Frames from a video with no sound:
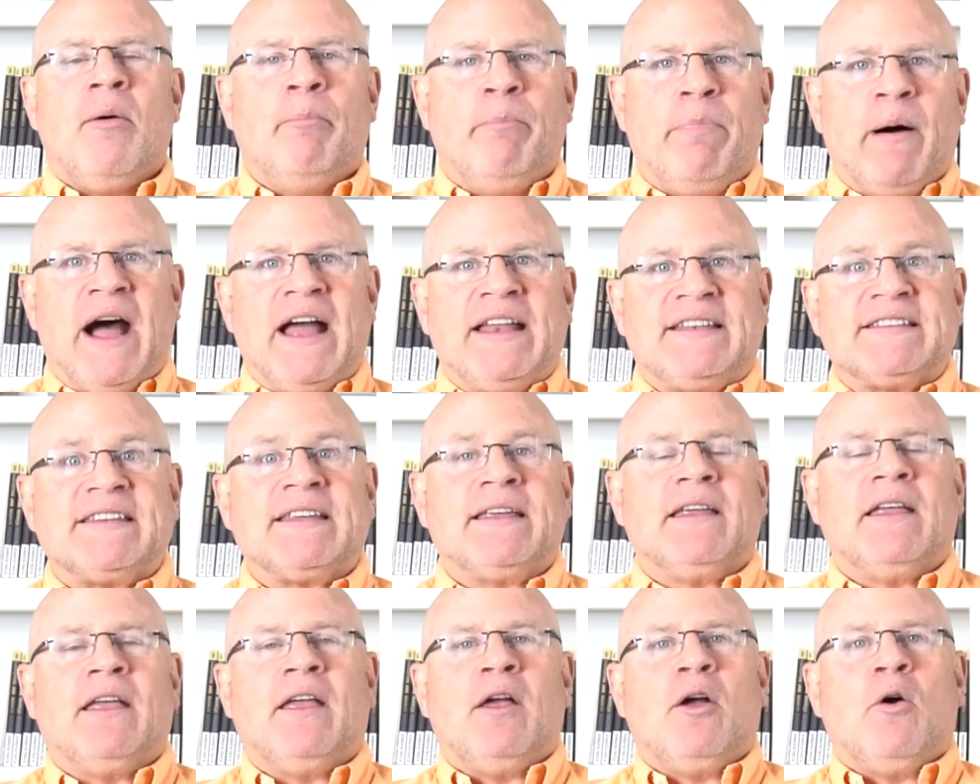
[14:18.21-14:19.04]
But
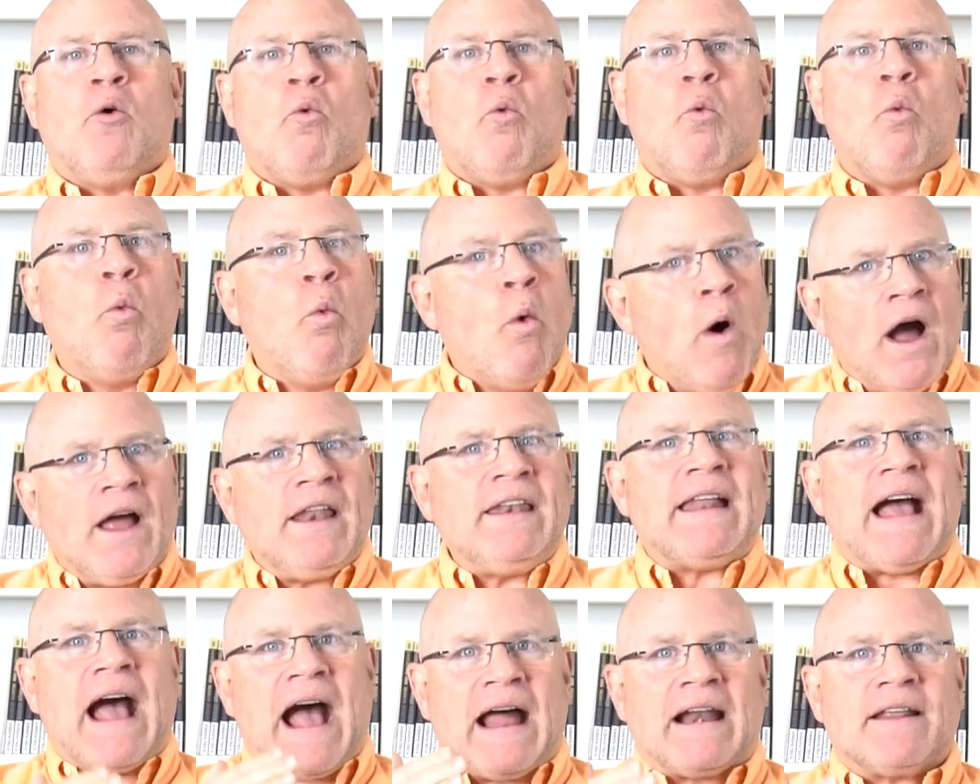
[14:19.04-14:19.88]

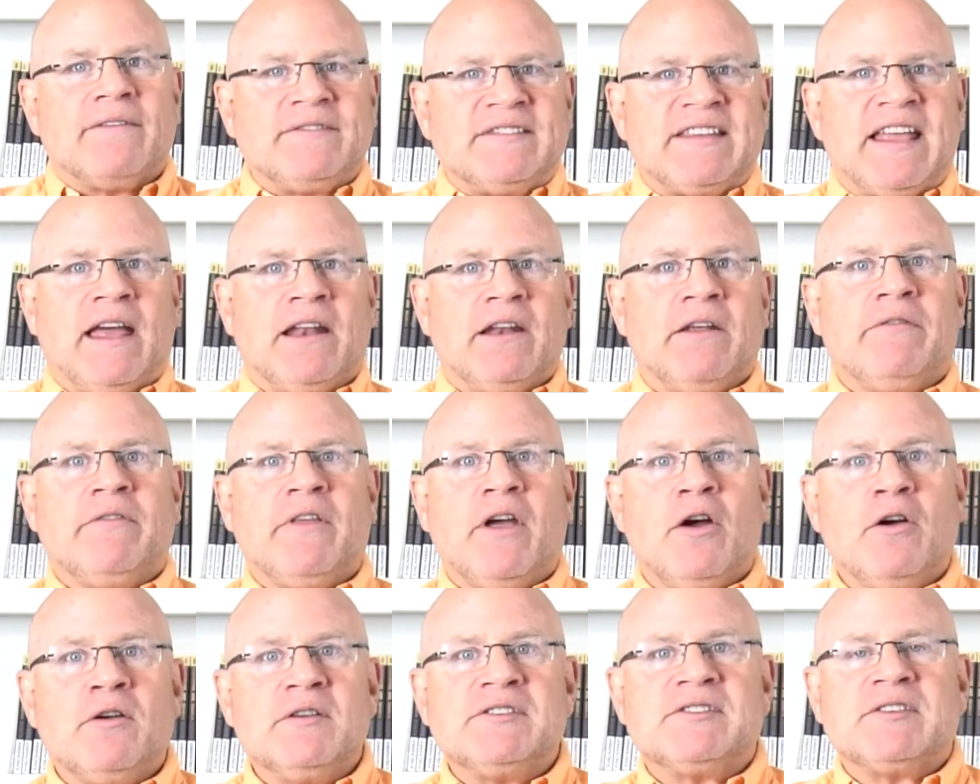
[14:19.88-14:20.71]
1 out of 10 of
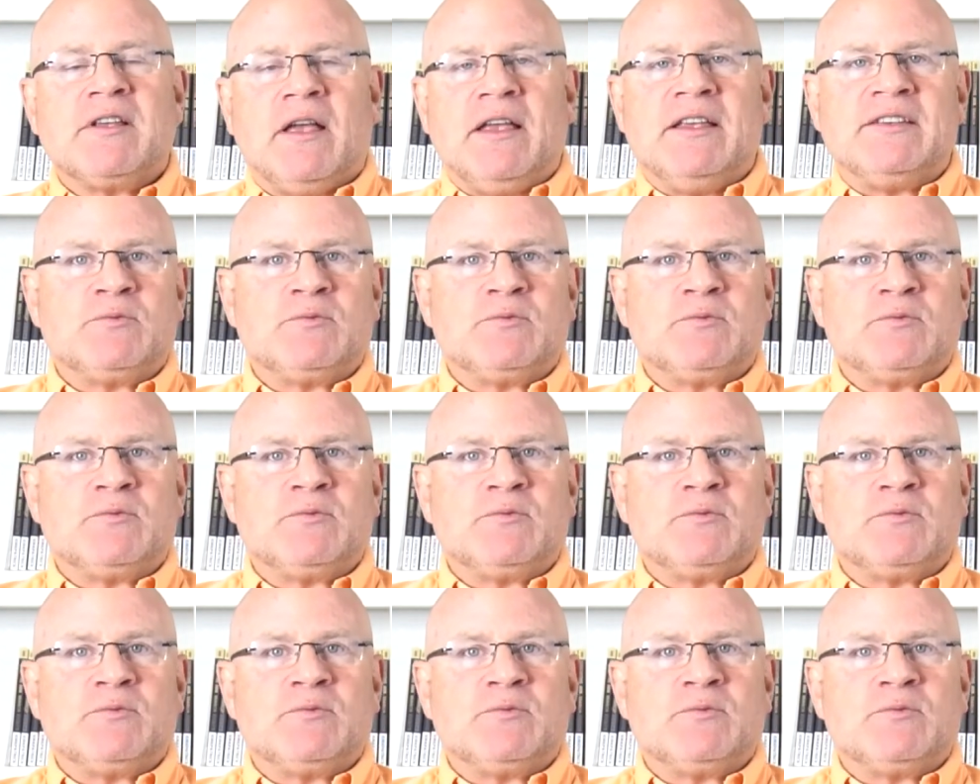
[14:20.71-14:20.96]
those